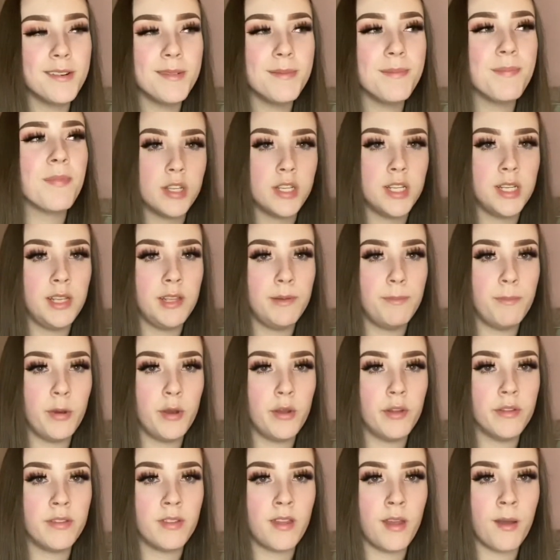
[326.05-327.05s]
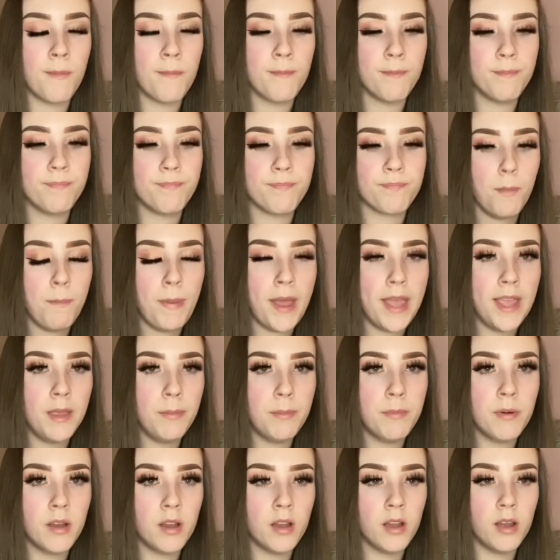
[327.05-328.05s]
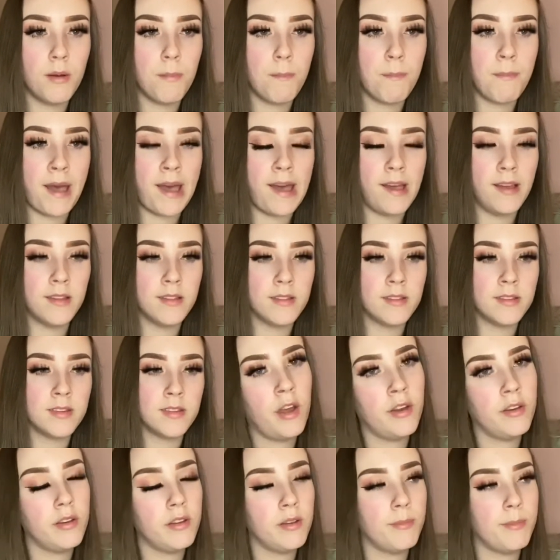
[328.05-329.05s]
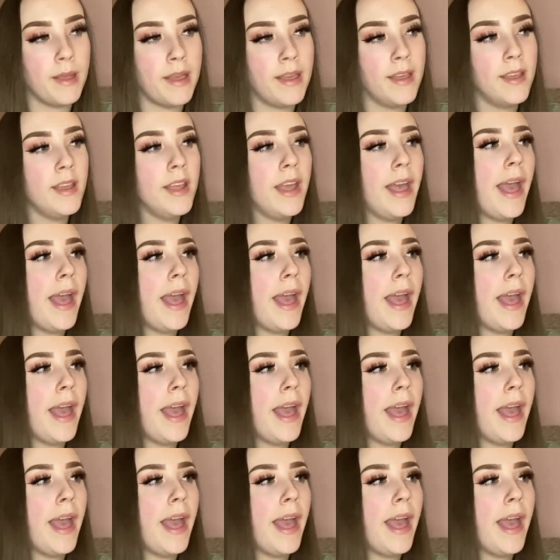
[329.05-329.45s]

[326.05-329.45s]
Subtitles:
She put some paper mats under me